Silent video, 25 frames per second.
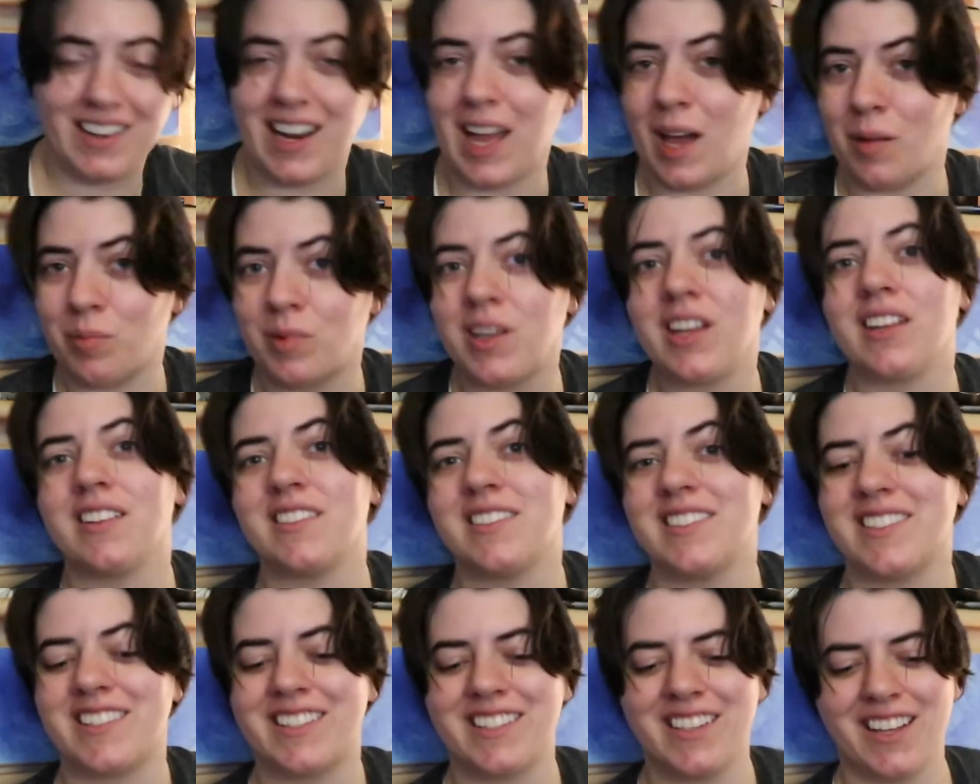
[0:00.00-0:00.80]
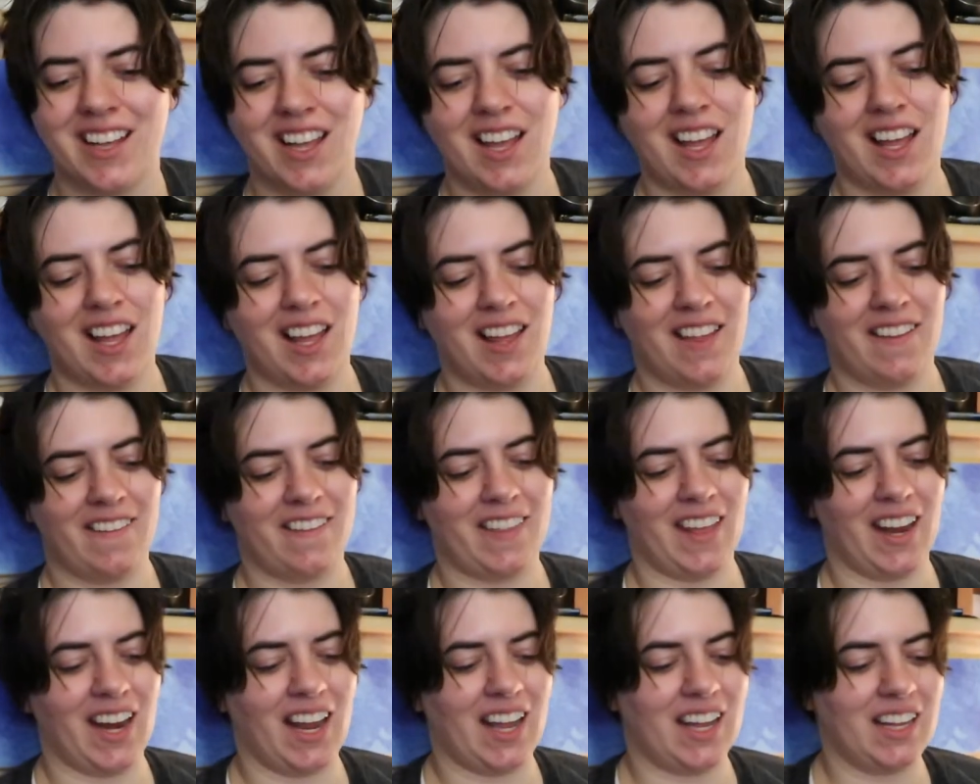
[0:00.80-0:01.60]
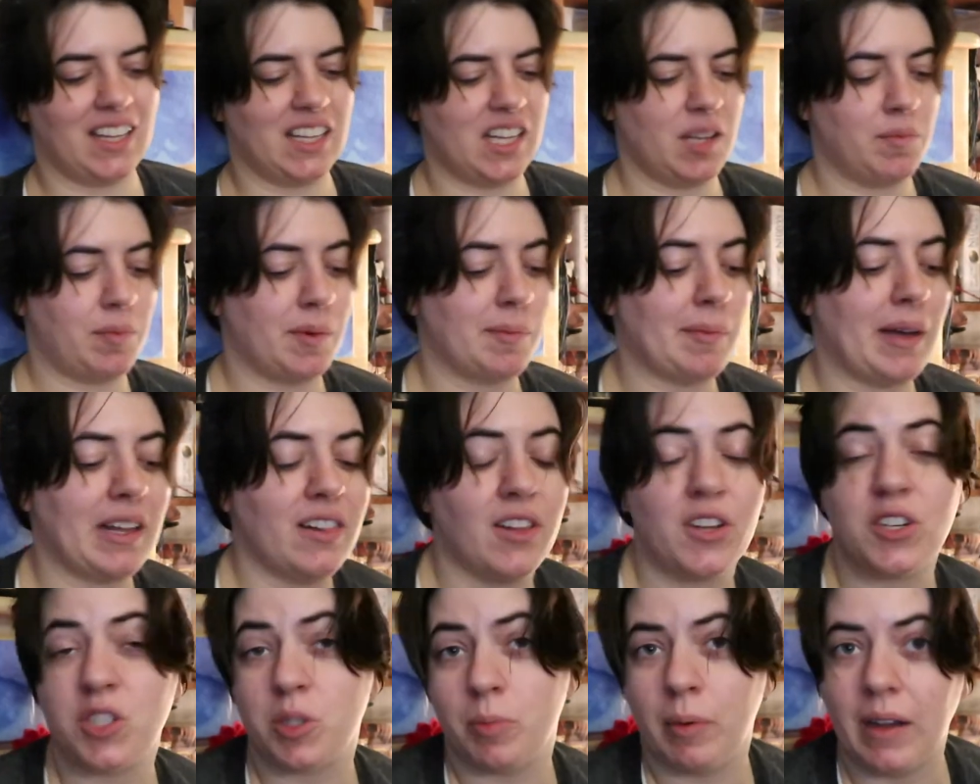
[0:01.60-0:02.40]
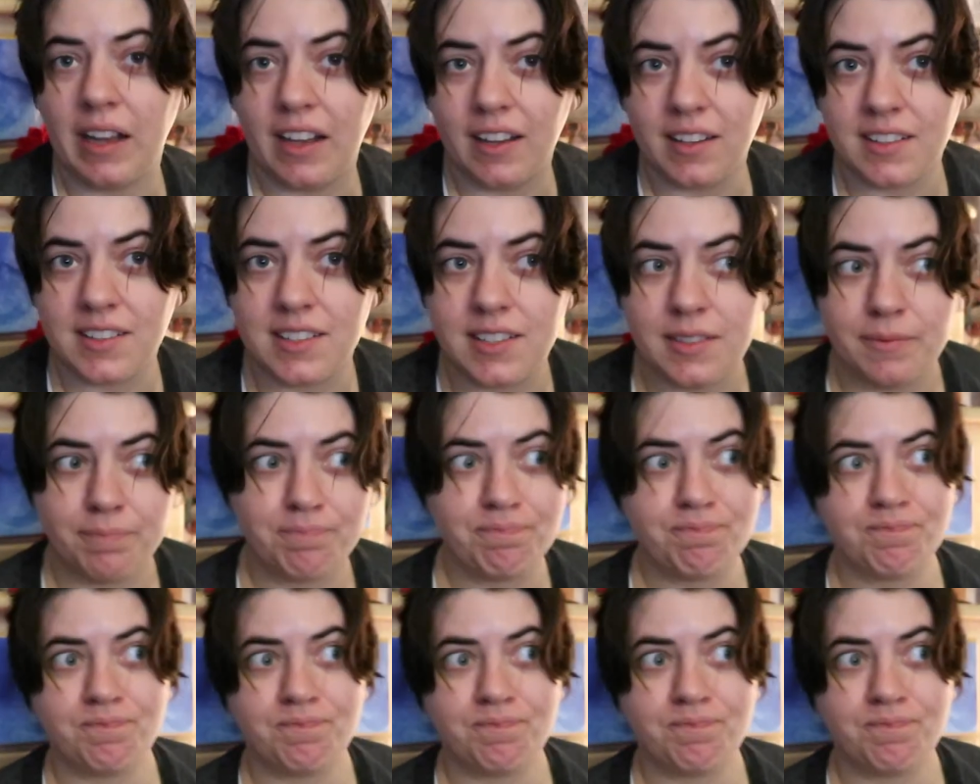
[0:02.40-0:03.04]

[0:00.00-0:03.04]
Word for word: napkins that I keep in my lunchbox